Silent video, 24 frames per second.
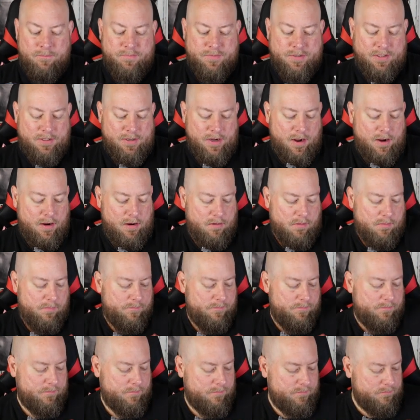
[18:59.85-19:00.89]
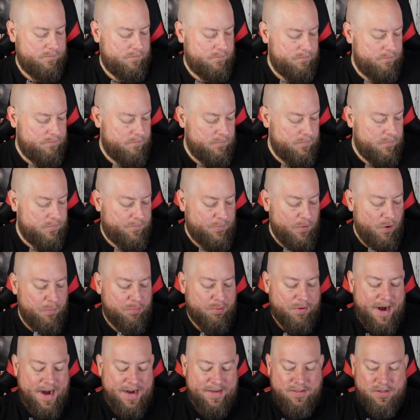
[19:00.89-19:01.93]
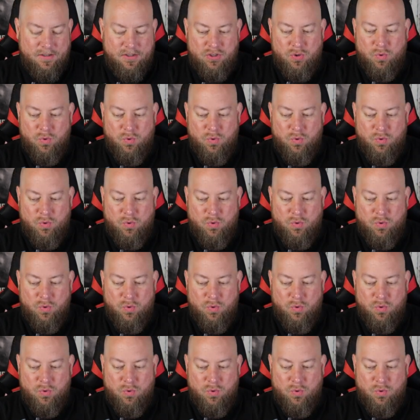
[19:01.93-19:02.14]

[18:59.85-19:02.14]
So full price is